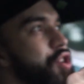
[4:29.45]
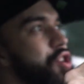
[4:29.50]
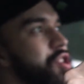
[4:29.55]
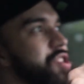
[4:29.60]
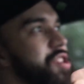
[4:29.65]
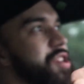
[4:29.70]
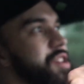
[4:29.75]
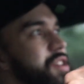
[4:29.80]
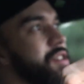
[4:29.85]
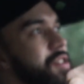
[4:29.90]

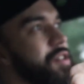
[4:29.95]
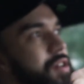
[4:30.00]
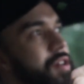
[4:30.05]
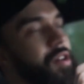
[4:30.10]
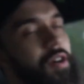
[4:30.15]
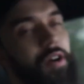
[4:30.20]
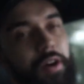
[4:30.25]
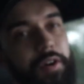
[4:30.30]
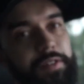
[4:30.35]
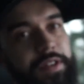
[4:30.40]
cushion
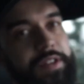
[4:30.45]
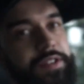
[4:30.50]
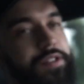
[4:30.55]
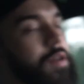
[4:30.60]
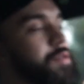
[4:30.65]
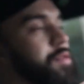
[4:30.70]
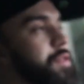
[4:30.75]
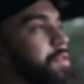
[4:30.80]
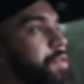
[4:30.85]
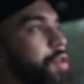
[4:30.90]
in
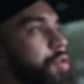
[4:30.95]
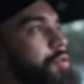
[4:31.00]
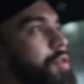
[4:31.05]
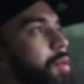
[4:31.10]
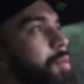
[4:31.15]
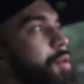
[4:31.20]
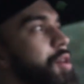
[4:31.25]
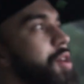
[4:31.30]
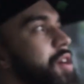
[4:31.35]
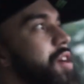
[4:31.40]
terms of your
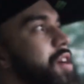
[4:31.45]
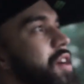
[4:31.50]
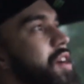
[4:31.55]
rubber,